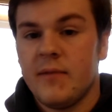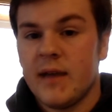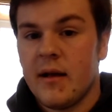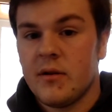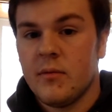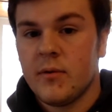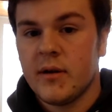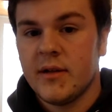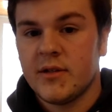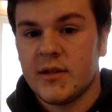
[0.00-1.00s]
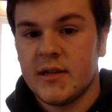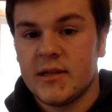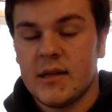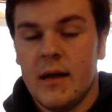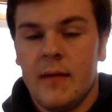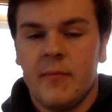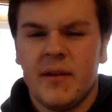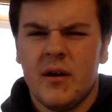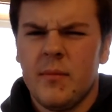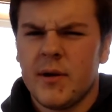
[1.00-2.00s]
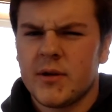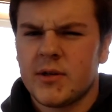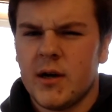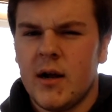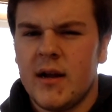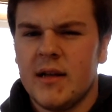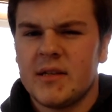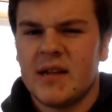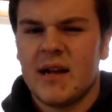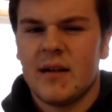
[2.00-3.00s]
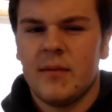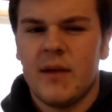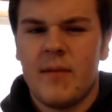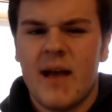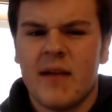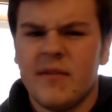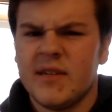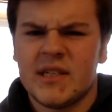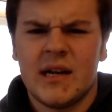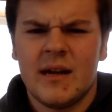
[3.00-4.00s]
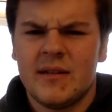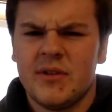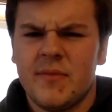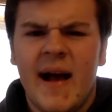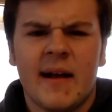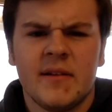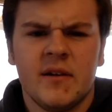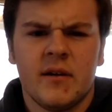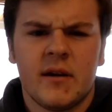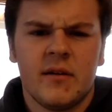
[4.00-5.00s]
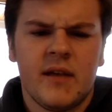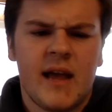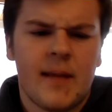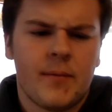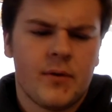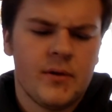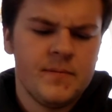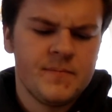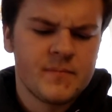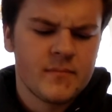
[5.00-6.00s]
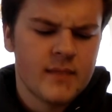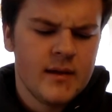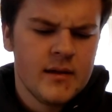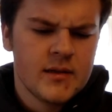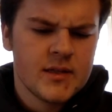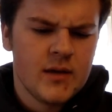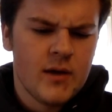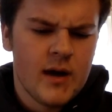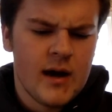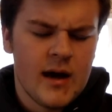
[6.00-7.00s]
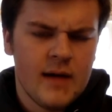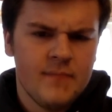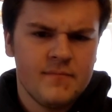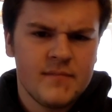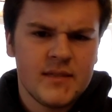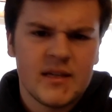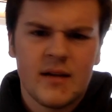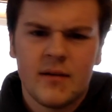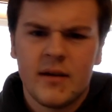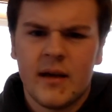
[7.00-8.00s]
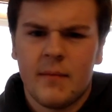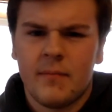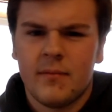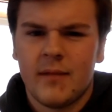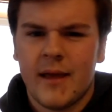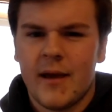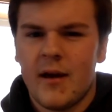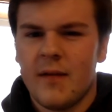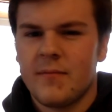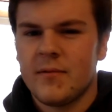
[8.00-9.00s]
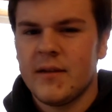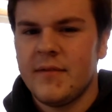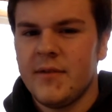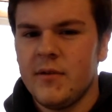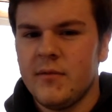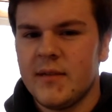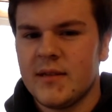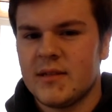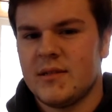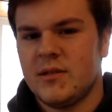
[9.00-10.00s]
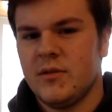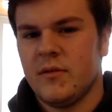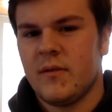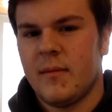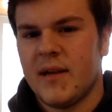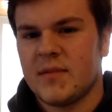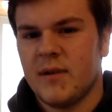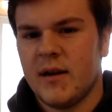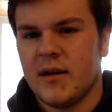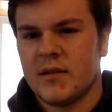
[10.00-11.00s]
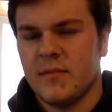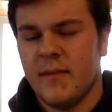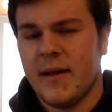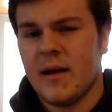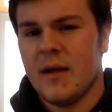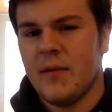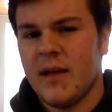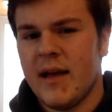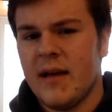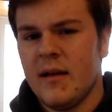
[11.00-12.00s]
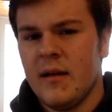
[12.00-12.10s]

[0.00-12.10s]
We got no more injuries. We know Bergeron is not going to play. McAvoy is not due back until early April. So uh, it's not really a playoff preview because two of our best players might not play.